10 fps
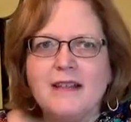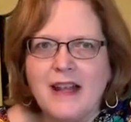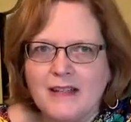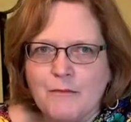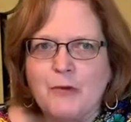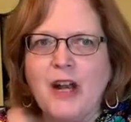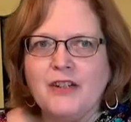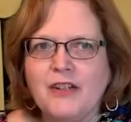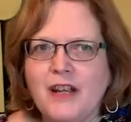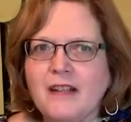that's a
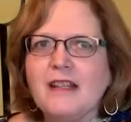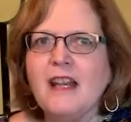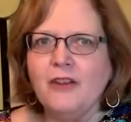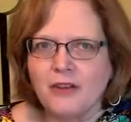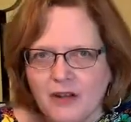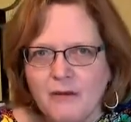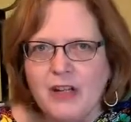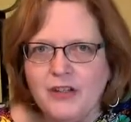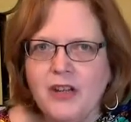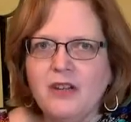project, and you're going to want
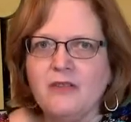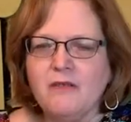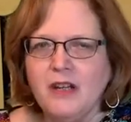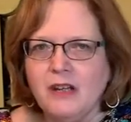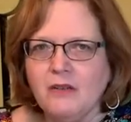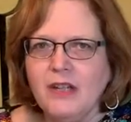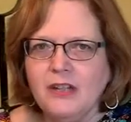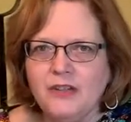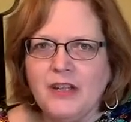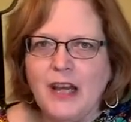to change your needle
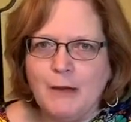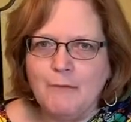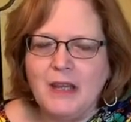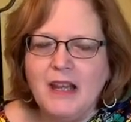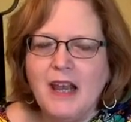each time.